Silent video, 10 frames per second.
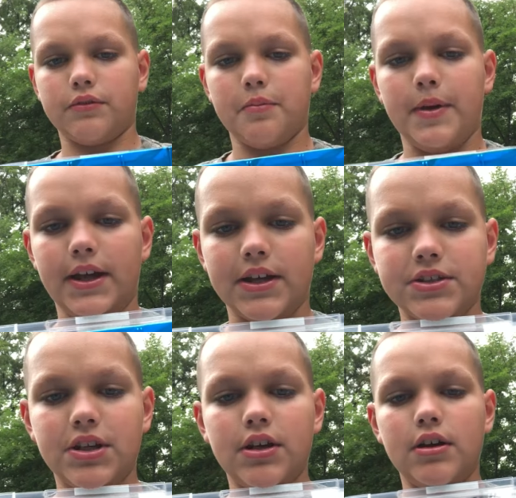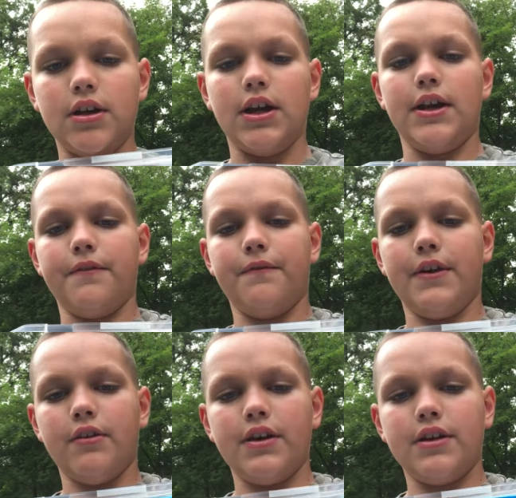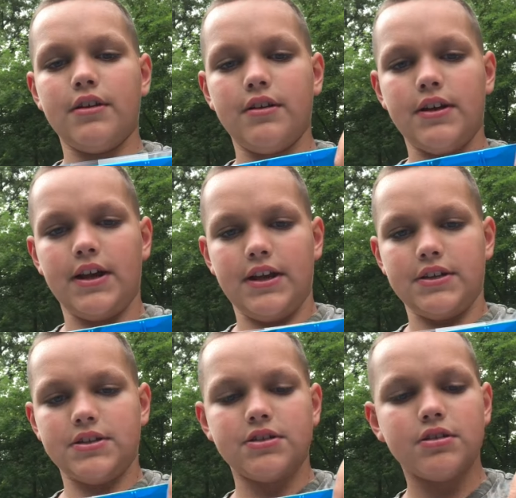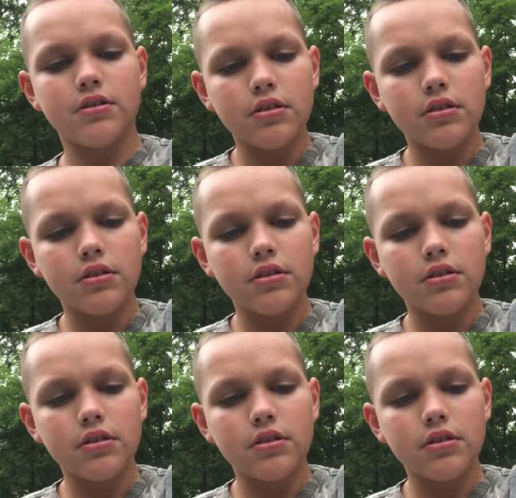for bass. A very nice